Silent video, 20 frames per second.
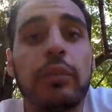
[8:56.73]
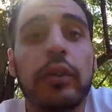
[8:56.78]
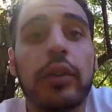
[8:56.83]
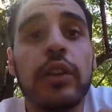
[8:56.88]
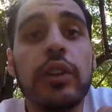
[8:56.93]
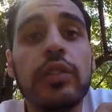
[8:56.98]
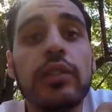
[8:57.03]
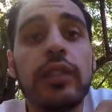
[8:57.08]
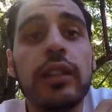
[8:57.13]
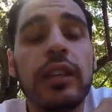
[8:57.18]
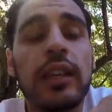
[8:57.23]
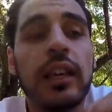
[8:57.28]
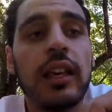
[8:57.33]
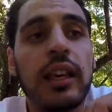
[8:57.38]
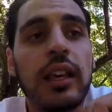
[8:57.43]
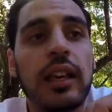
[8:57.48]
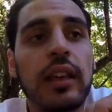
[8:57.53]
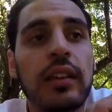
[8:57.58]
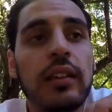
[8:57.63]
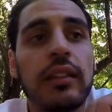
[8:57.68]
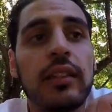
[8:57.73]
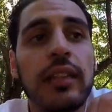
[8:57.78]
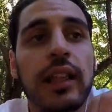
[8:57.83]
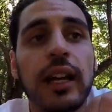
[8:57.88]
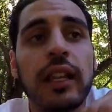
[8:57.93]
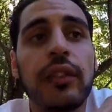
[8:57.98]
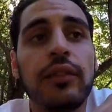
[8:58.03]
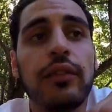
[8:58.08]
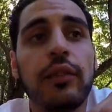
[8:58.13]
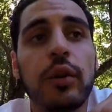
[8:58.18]
We're using a
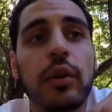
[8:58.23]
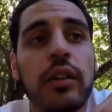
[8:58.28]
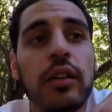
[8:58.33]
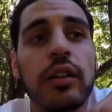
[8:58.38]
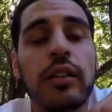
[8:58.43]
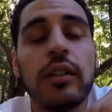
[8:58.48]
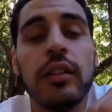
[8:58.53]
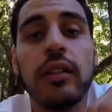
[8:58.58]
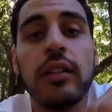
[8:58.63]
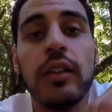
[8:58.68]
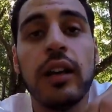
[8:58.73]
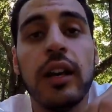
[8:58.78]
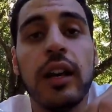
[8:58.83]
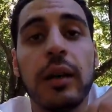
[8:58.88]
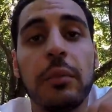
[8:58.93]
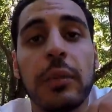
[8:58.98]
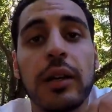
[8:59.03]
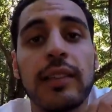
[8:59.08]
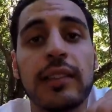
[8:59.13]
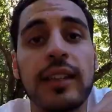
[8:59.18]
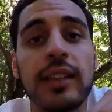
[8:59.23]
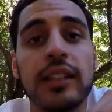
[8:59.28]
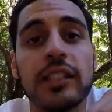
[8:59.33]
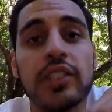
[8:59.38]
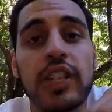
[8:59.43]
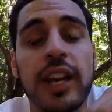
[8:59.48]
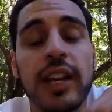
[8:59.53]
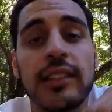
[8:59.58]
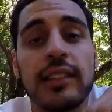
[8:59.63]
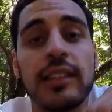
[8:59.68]
94 uh, Mustang
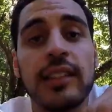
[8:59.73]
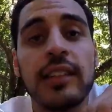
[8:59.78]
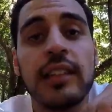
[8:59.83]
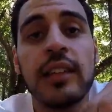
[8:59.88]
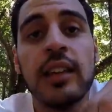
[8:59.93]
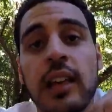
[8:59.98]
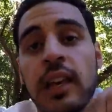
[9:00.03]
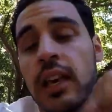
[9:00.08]
chassis